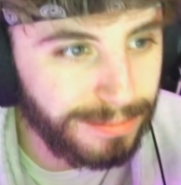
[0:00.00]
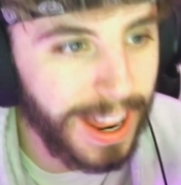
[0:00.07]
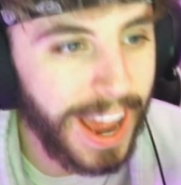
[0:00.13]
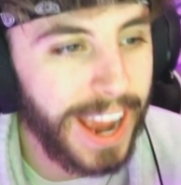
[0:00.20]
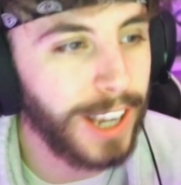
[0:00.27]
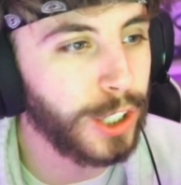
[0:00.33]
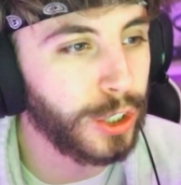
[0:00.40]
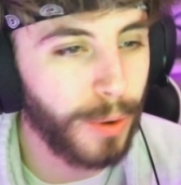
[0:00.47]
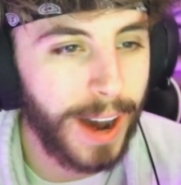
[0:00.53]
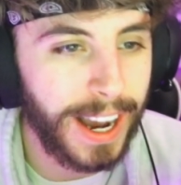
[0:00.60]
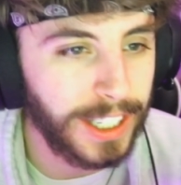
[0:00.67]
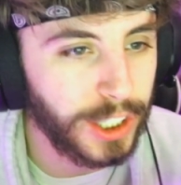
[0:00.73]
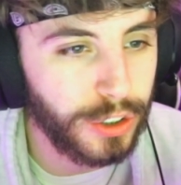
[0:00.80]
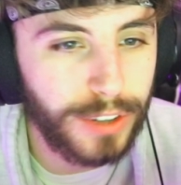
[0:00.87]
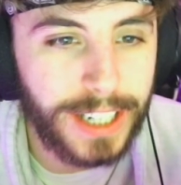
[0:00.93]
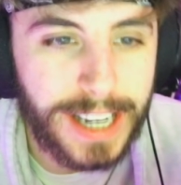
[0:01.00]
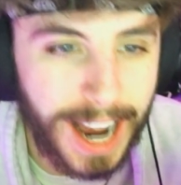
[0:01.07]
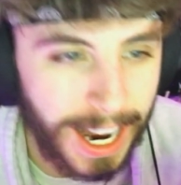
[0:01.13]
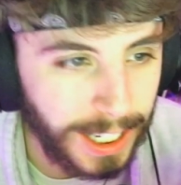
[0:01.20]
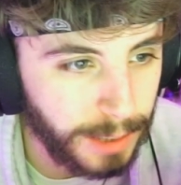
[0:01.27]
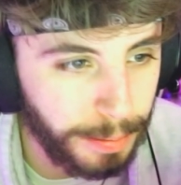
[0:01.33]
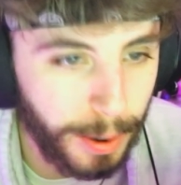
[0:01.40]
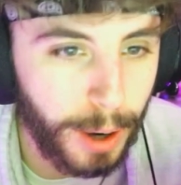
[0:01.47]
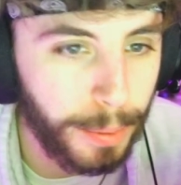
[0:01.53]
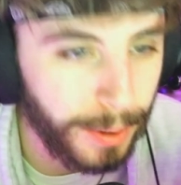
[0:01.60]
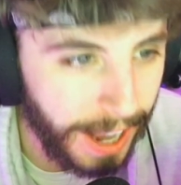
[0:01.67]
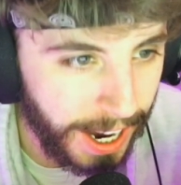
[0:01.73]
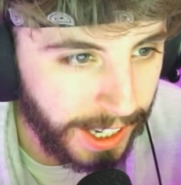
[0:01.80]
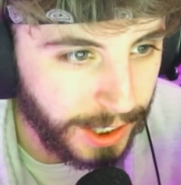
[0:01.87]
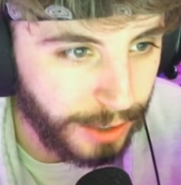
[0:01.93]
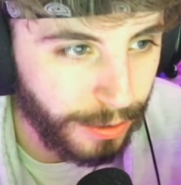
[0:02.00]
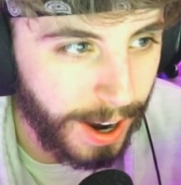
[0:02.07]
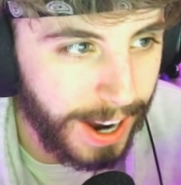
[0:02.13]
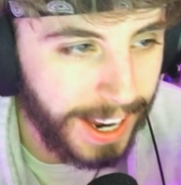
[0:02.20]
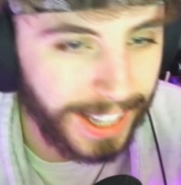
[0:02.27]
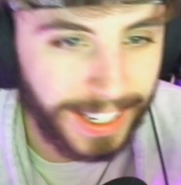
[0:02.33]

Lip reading: hazel eyes, green eyes, purple eyes, right?